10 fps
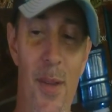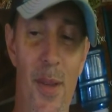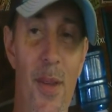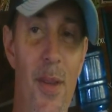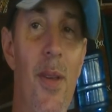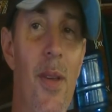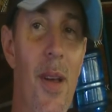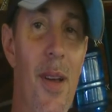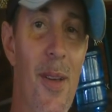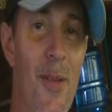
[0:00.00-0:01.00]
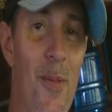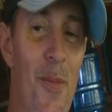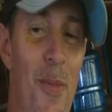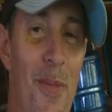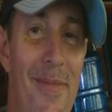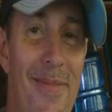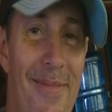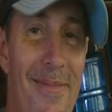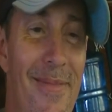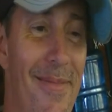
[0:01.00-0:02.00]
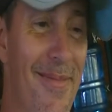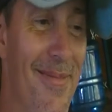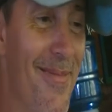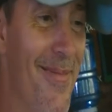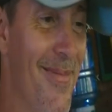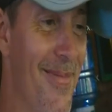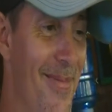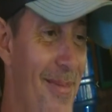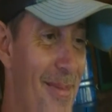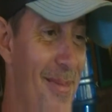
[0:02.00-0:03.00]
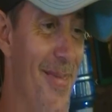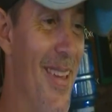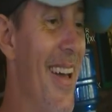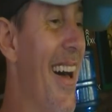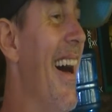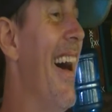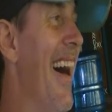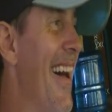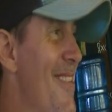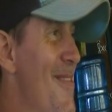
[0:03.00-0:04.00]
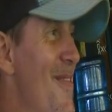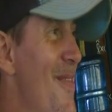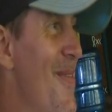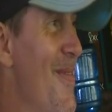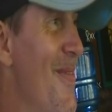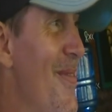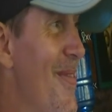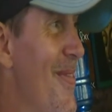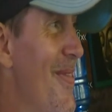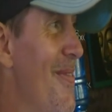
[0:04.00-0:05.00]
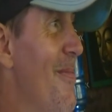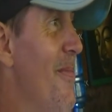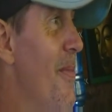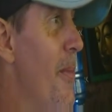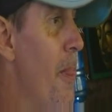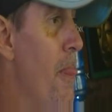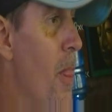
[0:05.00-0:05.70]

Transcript: somebody's calling me. Oh shit. Hello. what do you think about Cebu?